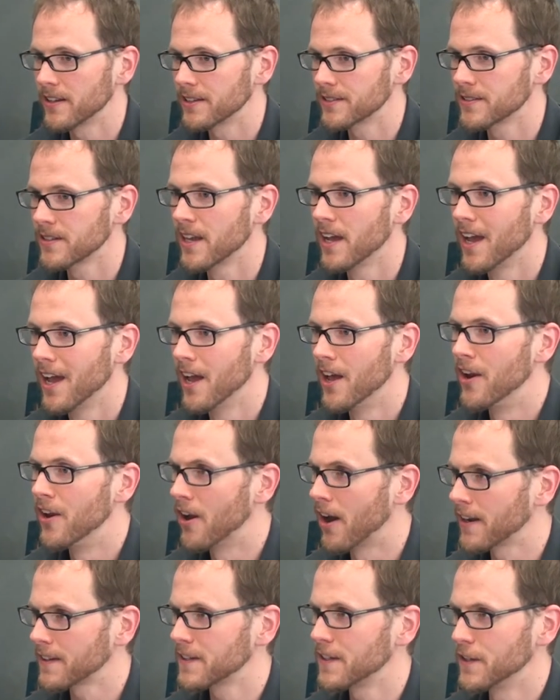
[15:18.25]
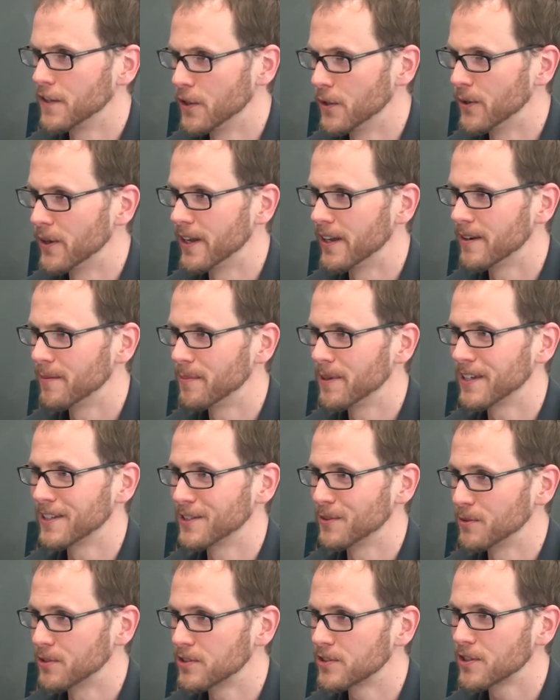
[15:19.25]
us not to do it because
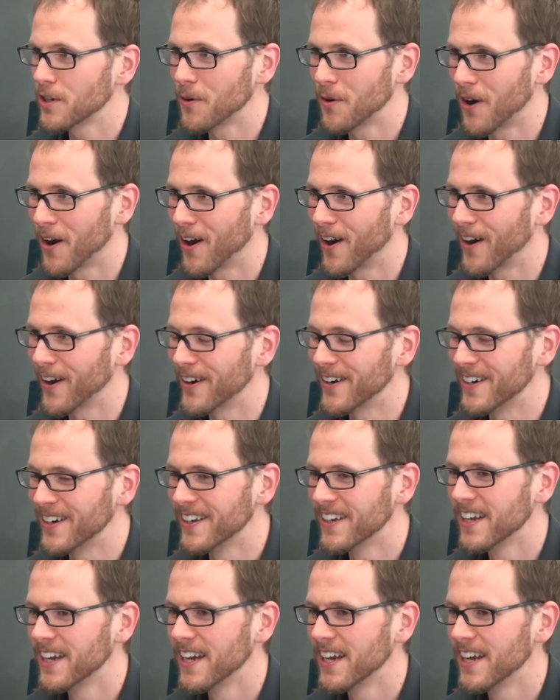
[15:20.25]
it was so hard.